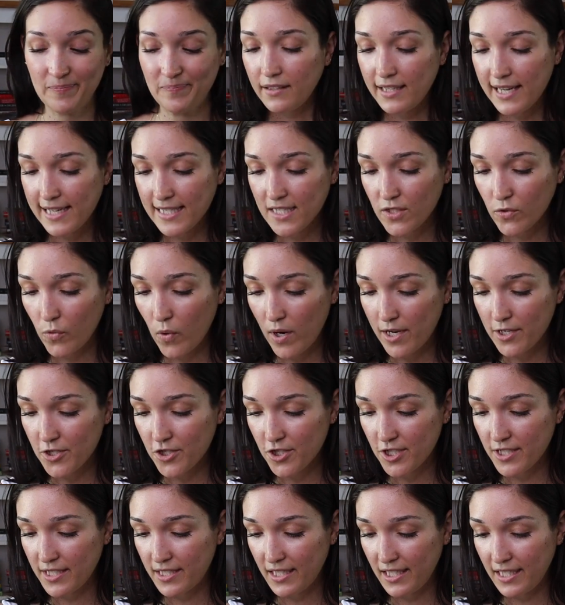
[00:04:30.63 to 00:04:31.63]
Next
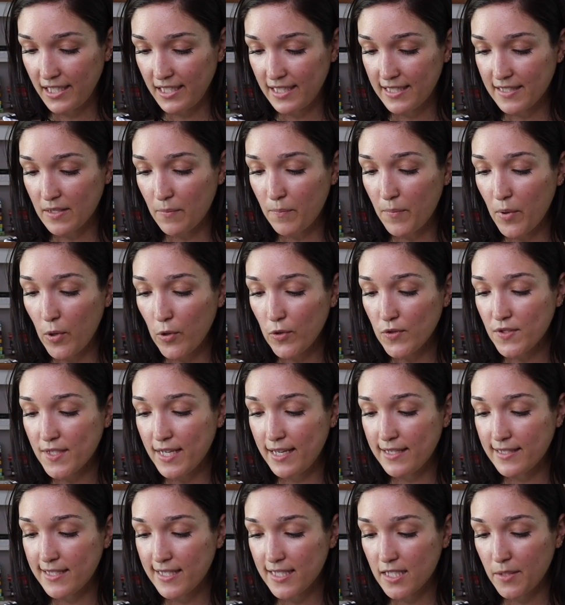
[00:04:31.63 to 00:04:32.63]
question is most
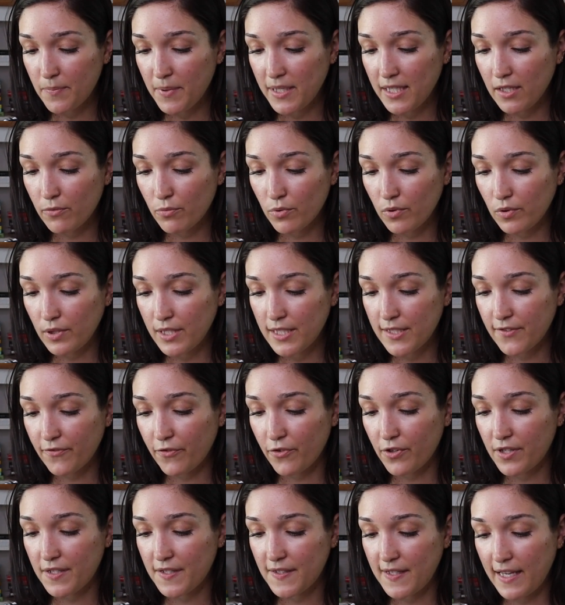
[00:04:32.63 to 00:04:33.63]
anticipated release for
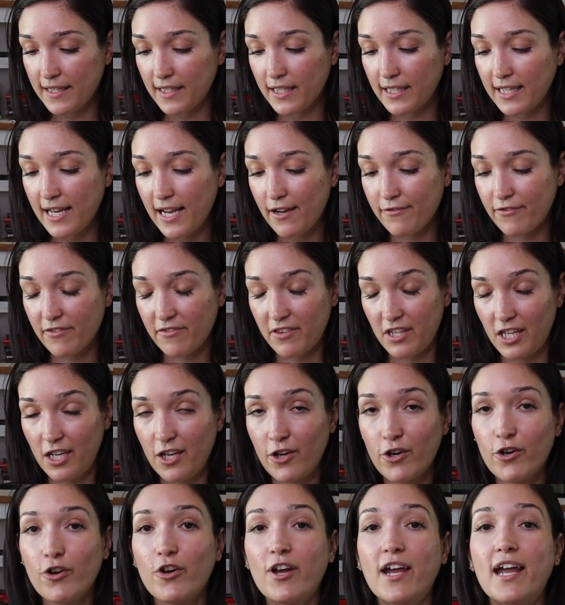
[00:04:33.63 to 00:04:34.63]
the second half of the
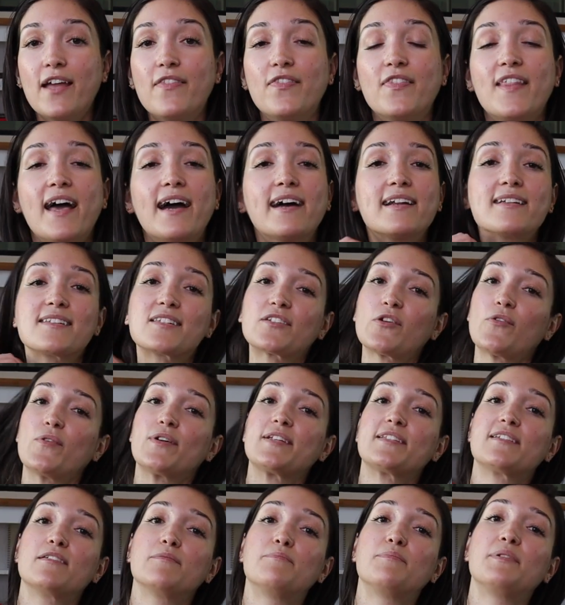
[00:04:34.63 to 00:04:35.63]
year, and that is going
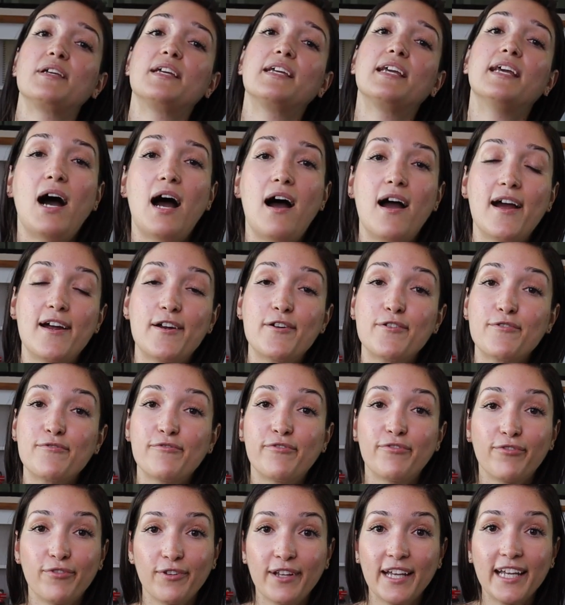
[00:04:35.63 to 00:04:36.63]
to be Iron
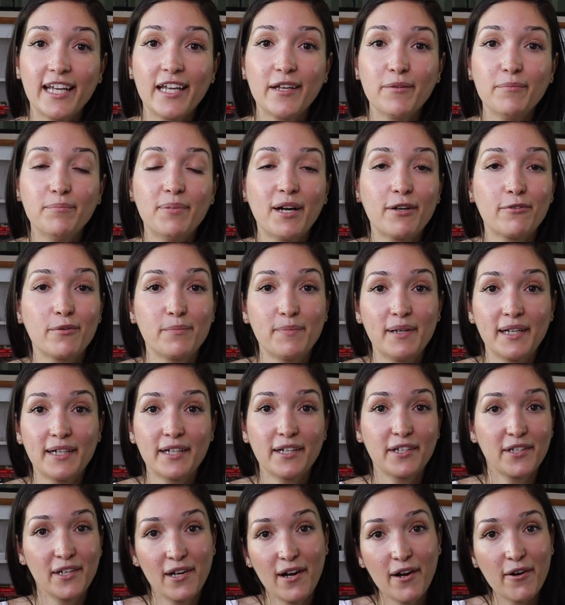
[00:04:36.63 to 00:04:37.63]
Flame by Rebecca
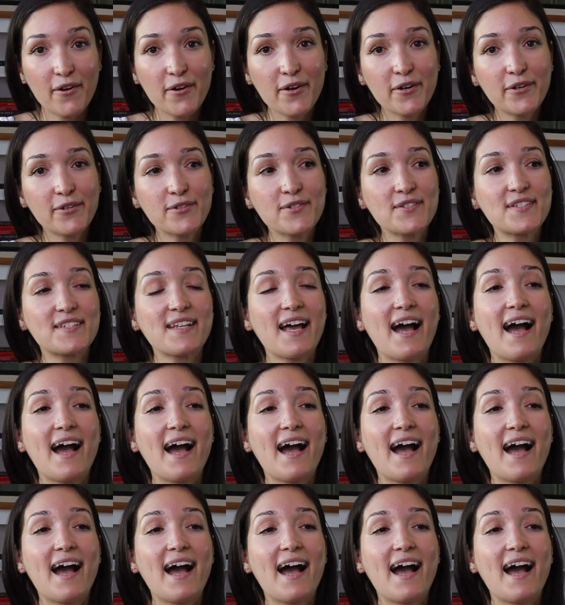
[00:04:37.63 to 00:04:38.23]
Yarros.